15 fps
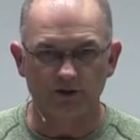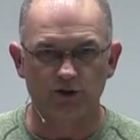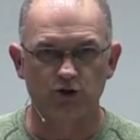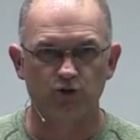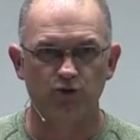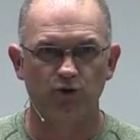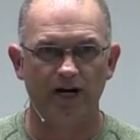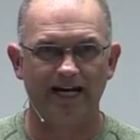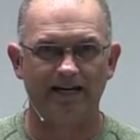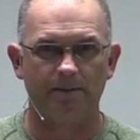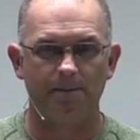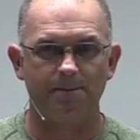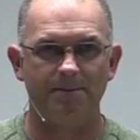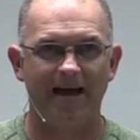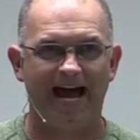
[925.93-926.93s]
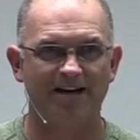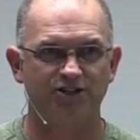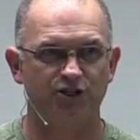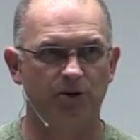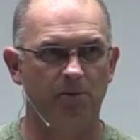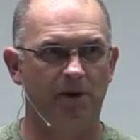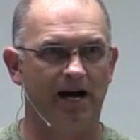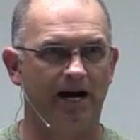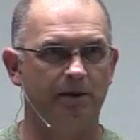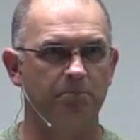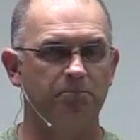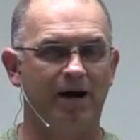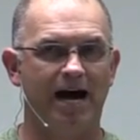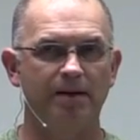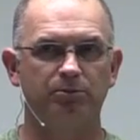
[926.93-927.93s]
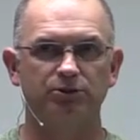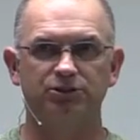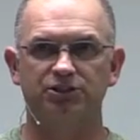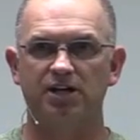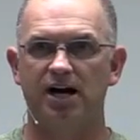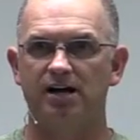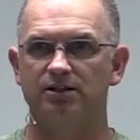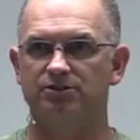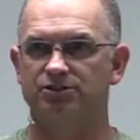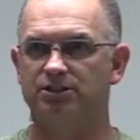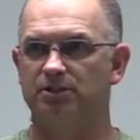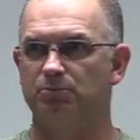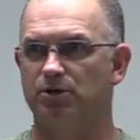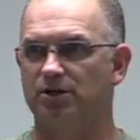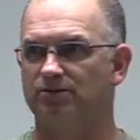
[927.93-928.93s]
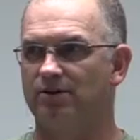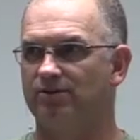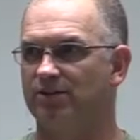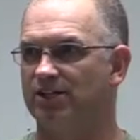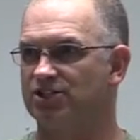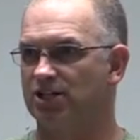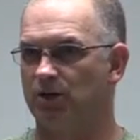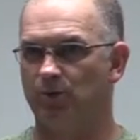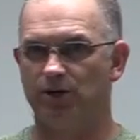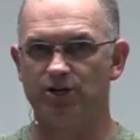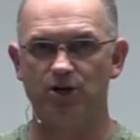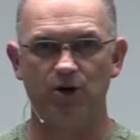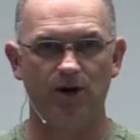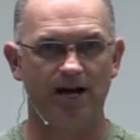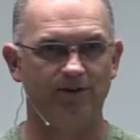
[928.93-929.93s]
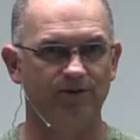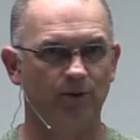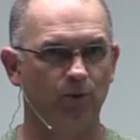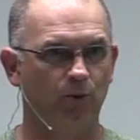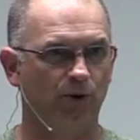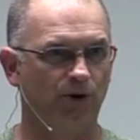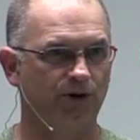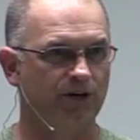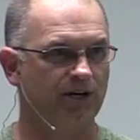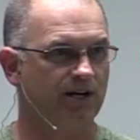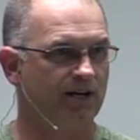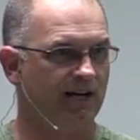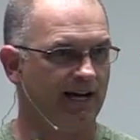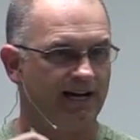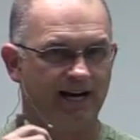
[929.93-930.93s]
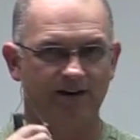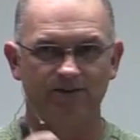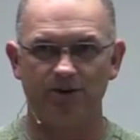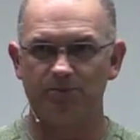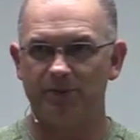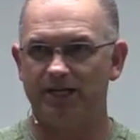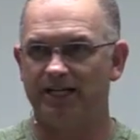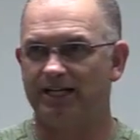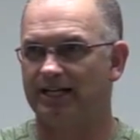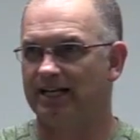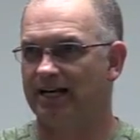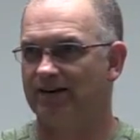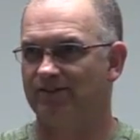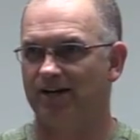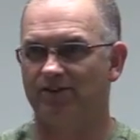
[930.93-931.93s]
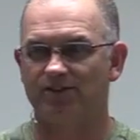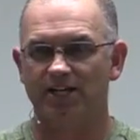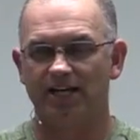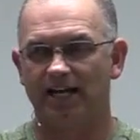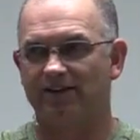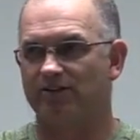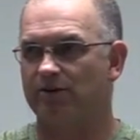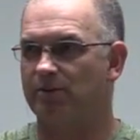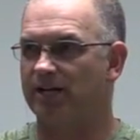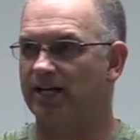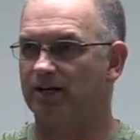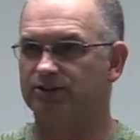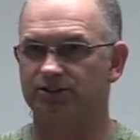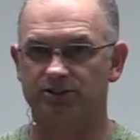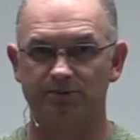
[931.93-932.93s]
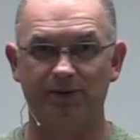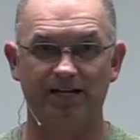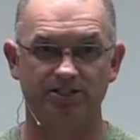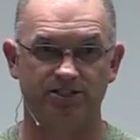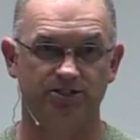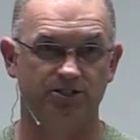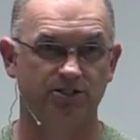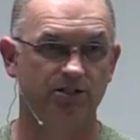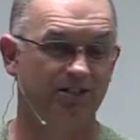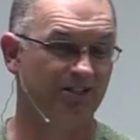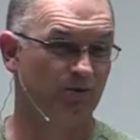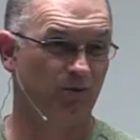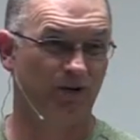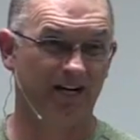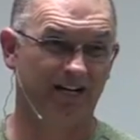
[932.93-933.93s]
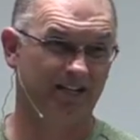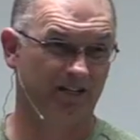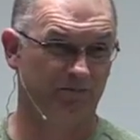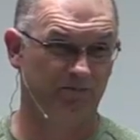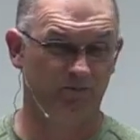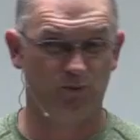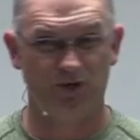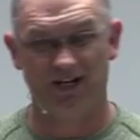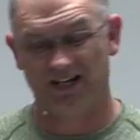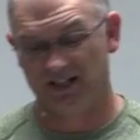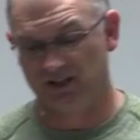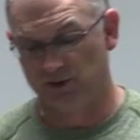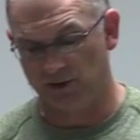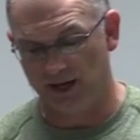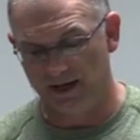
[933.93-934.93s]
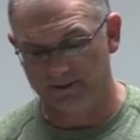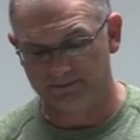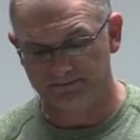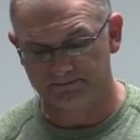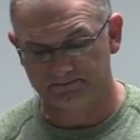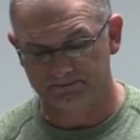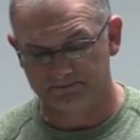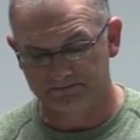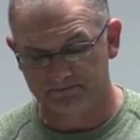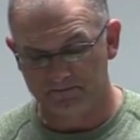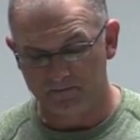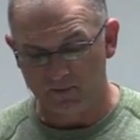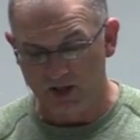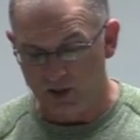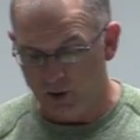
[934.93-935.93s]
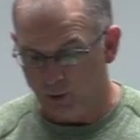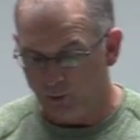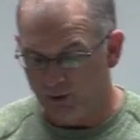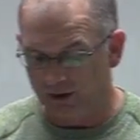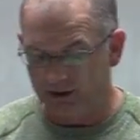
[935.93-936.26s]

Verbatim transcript: great mastermind Bible scholars in the book of Revelation, and we know every word and every meaning and every everything, and everybody else is peasants. We're not going to do that. We